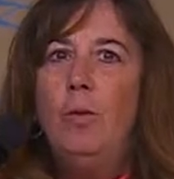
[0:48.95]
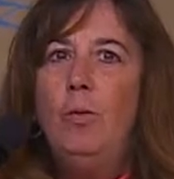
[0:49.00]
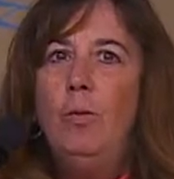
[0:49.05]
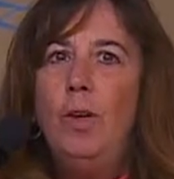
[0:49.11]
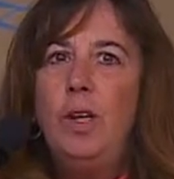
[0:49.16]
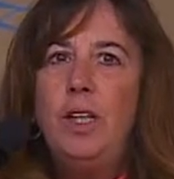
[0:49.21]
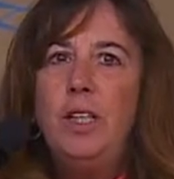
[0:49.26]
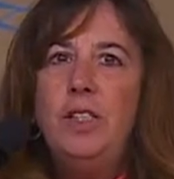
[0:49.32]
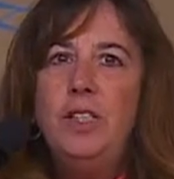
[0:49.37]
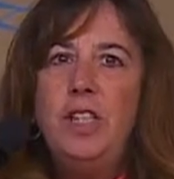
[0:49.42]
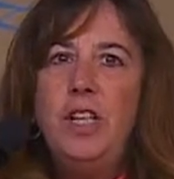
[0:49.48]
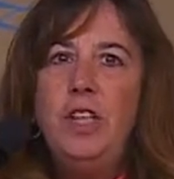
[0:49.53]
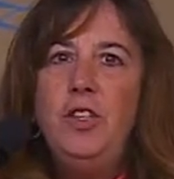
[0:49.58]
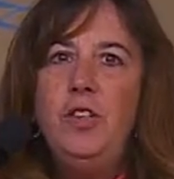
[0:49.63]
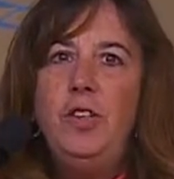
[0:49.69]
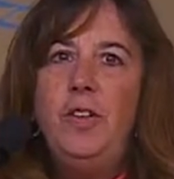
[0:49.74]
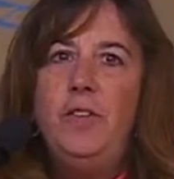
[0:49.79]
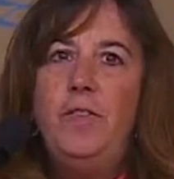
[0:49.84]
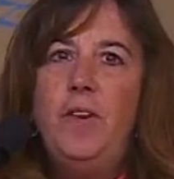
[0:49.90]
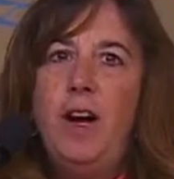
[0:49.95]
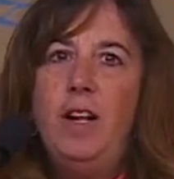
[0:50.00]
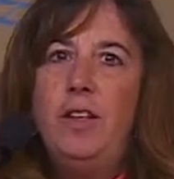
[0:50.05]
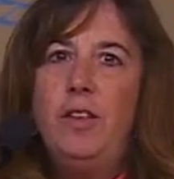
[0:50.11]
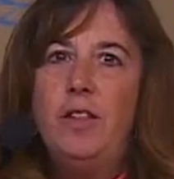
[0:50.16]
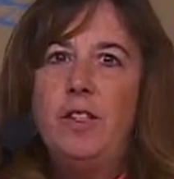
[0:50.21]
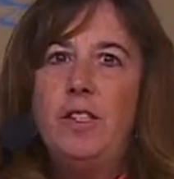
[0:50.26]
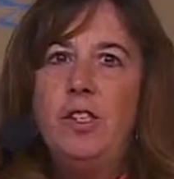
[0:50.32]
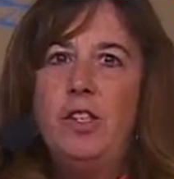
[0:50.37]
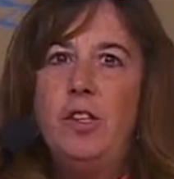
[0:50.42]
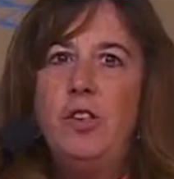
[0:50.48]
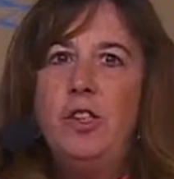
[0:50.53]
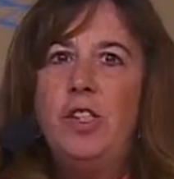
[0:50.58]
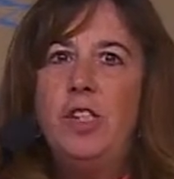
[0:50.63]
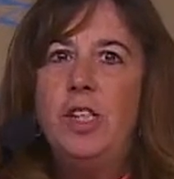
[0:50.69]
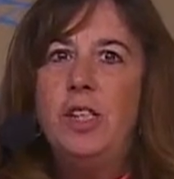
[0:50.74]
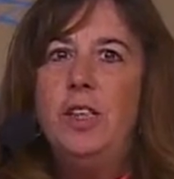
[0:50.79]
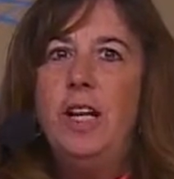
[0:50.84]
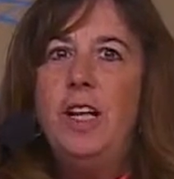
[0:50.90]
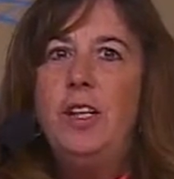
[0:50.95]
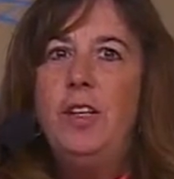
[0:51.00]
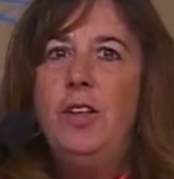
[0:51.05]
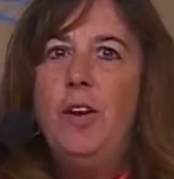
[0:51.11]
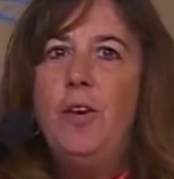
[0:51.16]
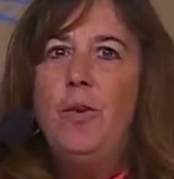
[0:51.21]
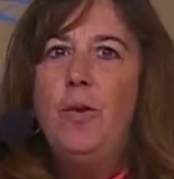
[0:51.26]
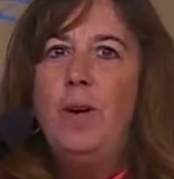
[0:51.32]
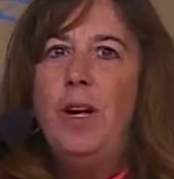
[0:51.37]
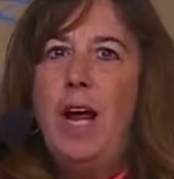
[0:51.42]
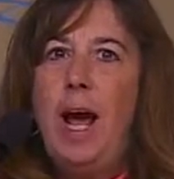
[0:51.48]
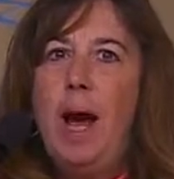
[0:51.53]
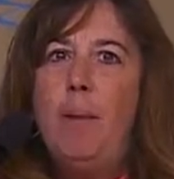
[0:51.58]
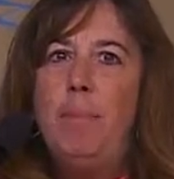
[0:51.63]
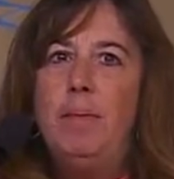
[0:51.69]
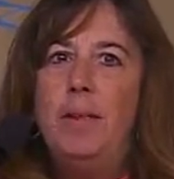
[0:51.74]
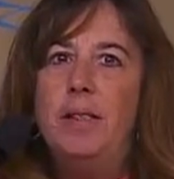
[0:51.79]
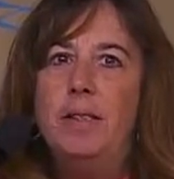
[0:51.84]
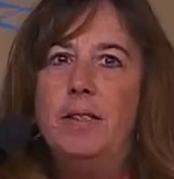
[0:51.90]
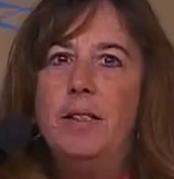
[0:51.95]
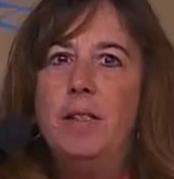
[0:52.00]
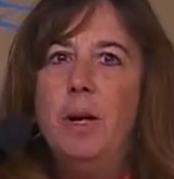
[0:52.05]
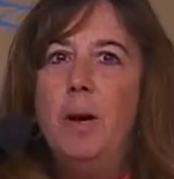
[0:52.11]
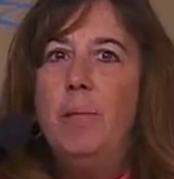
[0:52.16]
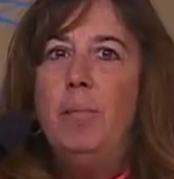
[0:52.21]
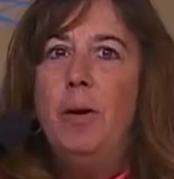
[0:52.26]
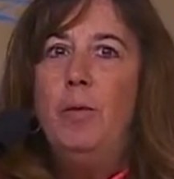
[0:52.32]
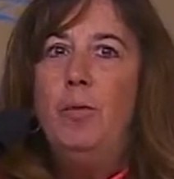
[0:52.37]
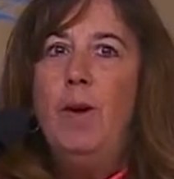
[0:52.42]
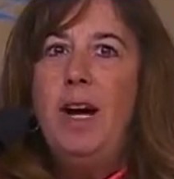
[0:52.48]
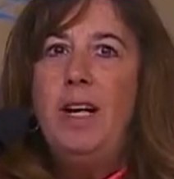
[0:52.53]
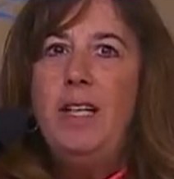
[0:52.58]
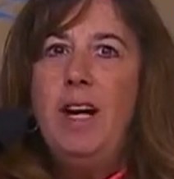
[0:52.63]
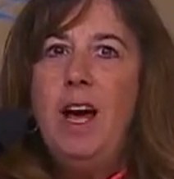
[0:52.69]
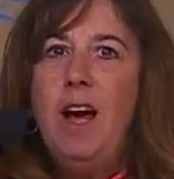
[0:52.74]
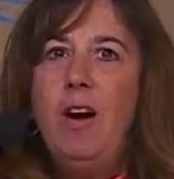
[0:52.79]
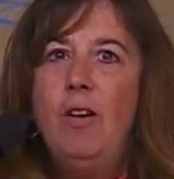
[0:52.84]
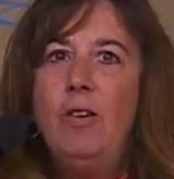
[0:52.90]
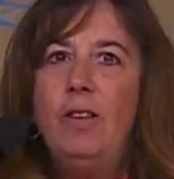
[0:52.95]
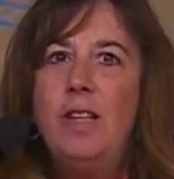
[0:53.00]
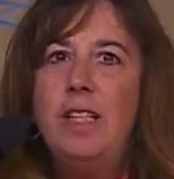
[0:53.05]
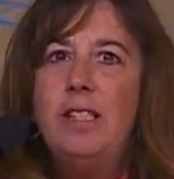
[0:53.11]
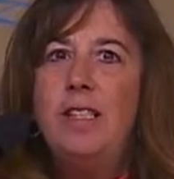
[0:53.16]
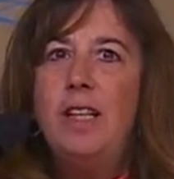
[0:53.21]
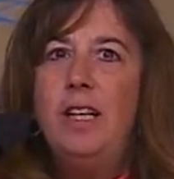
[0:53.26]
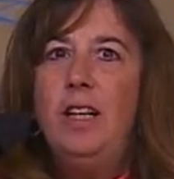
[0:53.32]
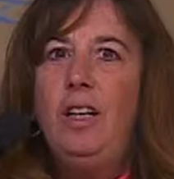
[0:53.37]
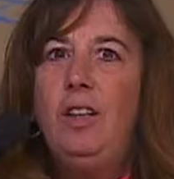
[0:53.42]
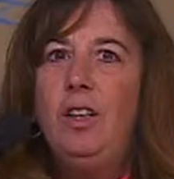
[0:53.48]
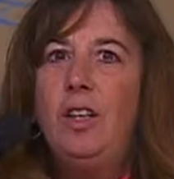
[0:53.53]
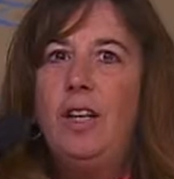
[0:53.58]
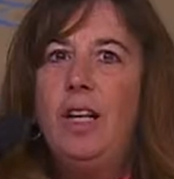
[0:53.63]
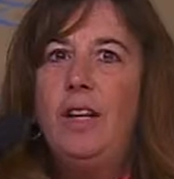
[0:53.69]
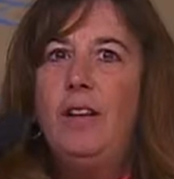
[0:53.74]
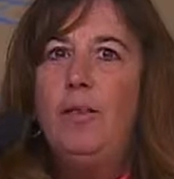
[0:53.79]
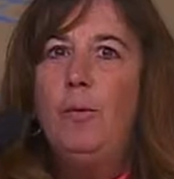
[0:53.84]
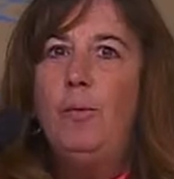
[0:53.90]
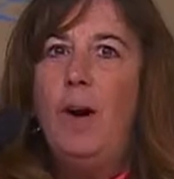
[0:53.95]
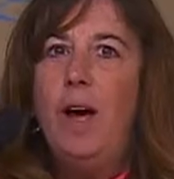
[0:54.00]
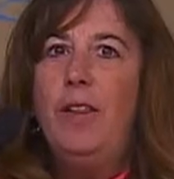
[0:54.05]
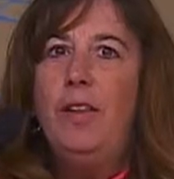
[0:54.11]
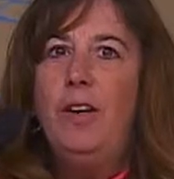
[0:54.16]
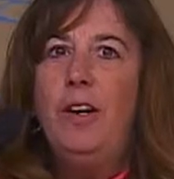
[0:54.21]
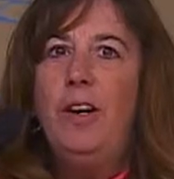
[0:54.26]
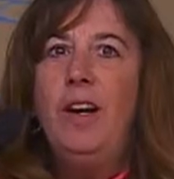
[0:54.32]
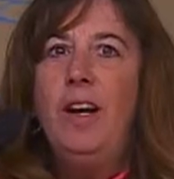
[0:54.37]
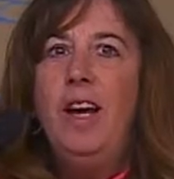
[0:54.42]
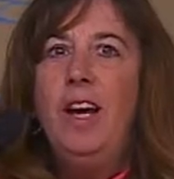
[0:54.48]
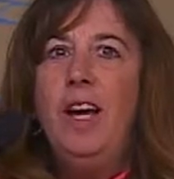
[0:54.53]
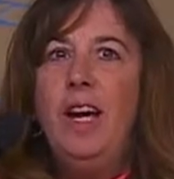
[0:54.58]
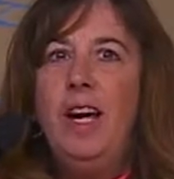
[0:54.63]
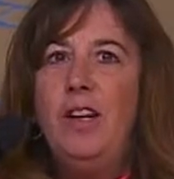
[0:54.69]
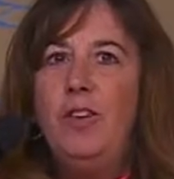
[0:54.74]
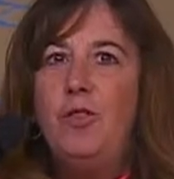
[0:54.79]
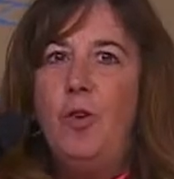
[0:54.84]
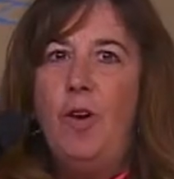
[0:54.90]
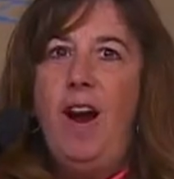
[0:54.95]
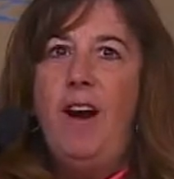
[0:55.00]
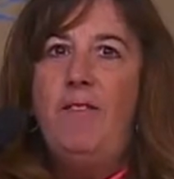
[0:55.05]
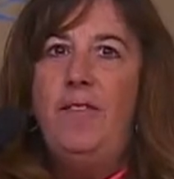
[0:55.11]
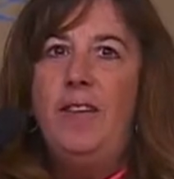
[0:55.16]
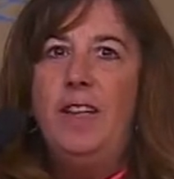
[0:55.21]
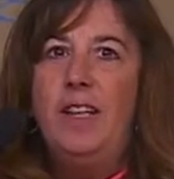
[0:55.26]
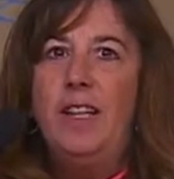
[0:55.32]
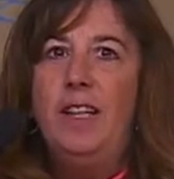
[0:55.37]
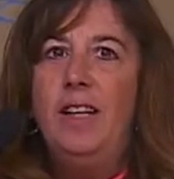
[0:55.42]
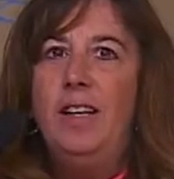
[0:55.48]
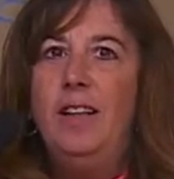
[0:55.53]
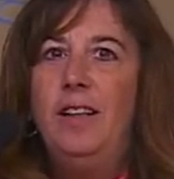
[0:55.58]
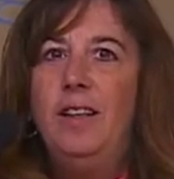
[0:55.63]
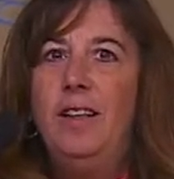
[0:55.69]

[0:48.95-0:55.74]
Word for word: We'll continue to follow the search and let you know what happens, but right now let's get a look at the weather and traffic.